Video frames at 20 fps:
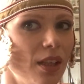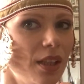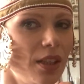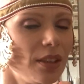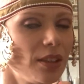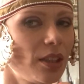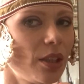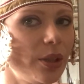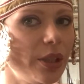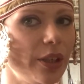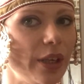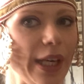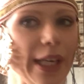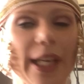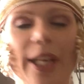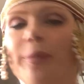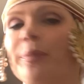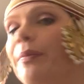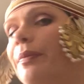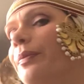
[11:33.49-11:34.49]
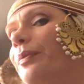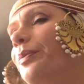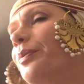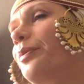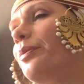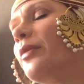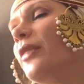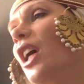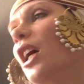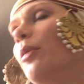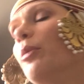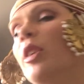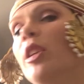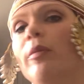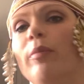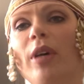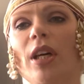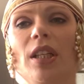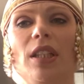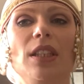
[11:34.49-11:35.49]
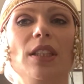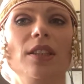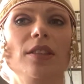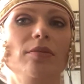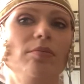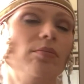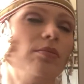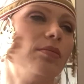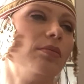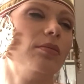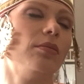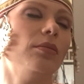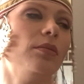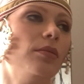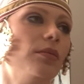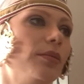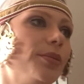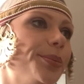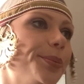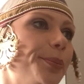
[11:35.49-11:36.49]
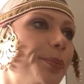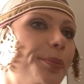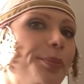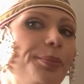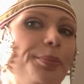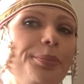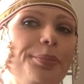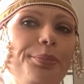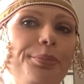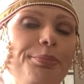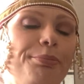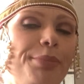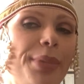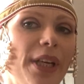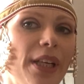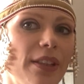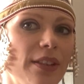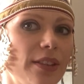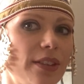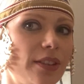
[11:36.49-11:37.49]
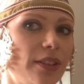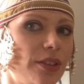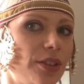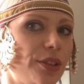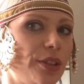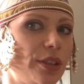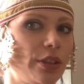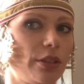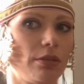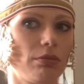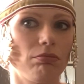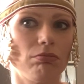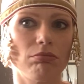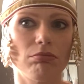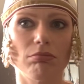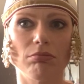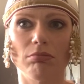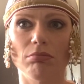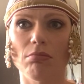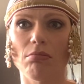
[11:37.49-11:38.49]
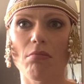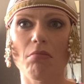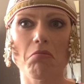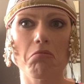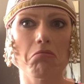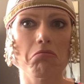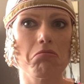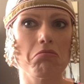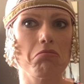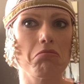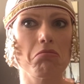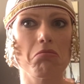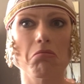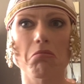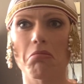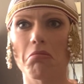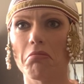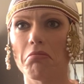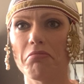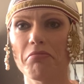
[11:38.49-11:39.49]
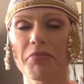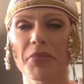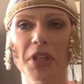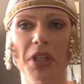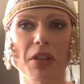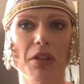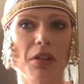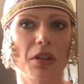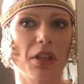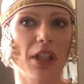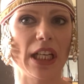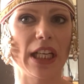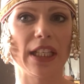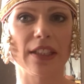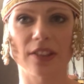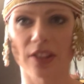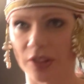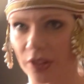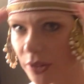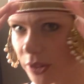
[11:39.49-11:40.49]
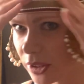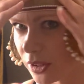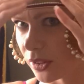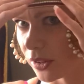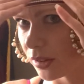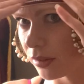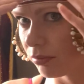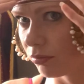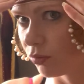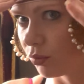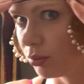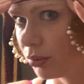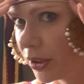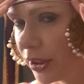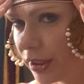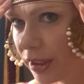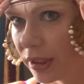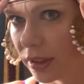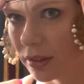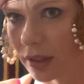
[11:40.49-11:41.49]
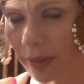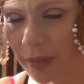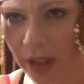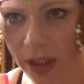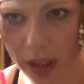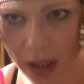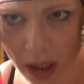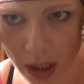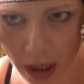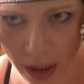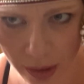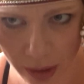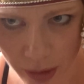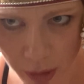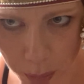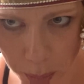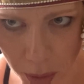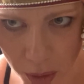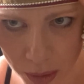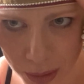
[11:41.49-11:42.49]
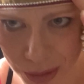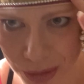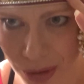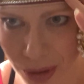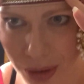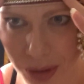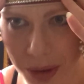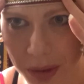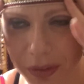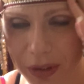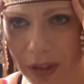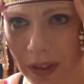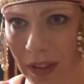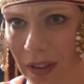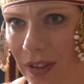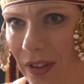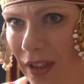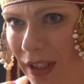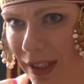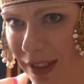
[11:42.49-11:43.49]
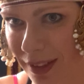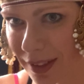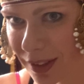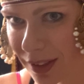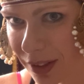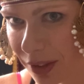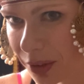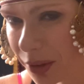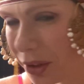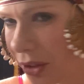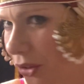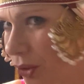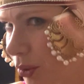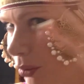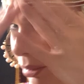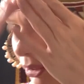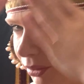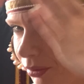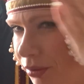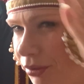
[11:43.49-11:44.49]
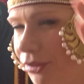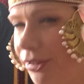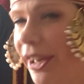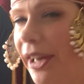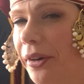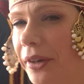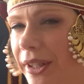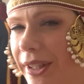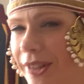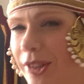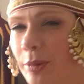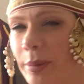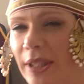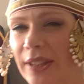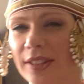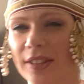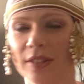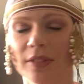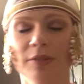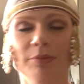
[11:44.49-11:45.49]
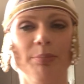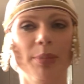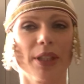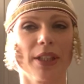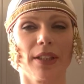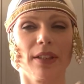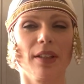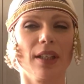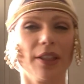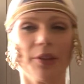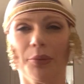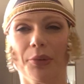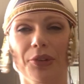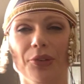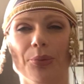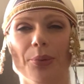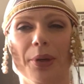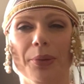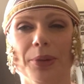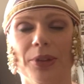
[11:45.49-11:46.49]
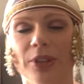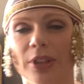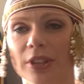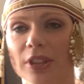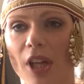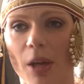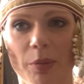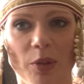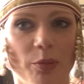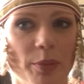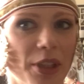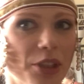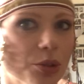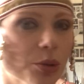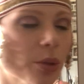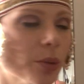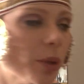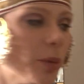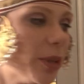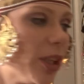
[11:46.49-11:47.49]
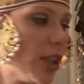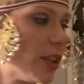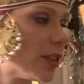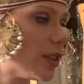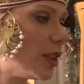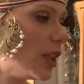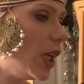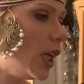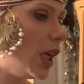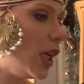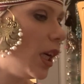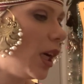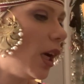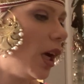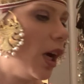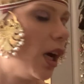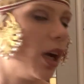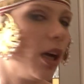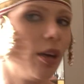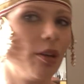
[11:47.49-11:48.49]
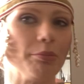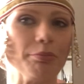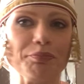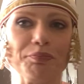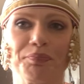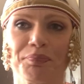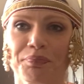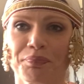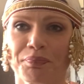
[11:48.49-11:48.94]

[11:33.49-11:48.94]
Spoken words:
So here I am. I'm in my best middle class, although this is really, I mean, there's pearls all over this and it's silk. This would be very expensive, but it was what was on top of my jewelry box. One